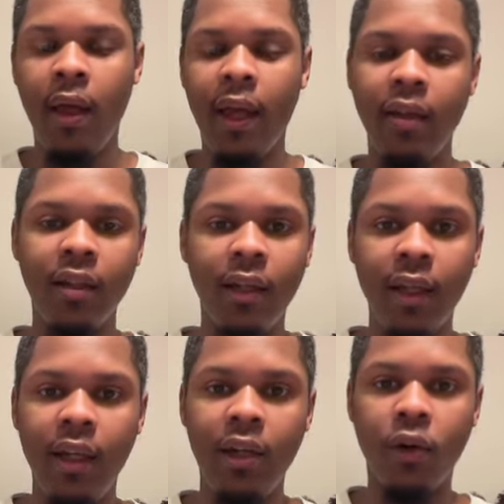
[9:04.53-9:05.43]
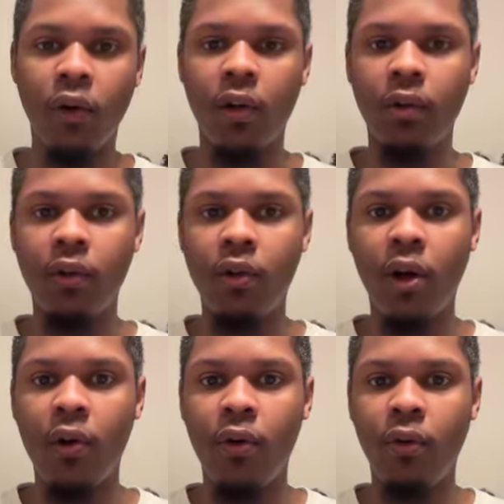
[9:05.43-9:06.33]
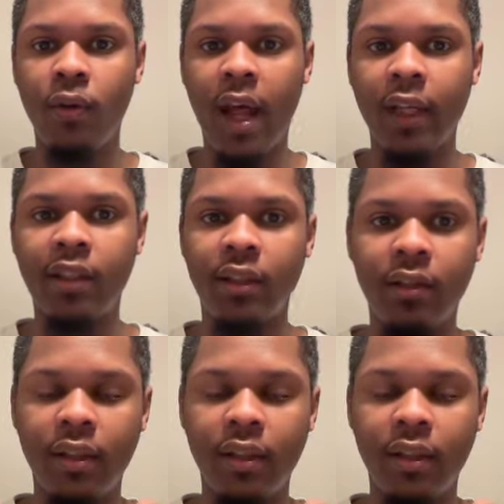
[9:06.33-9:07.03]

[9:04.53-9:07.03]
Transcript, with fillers: in the league or you know that's the,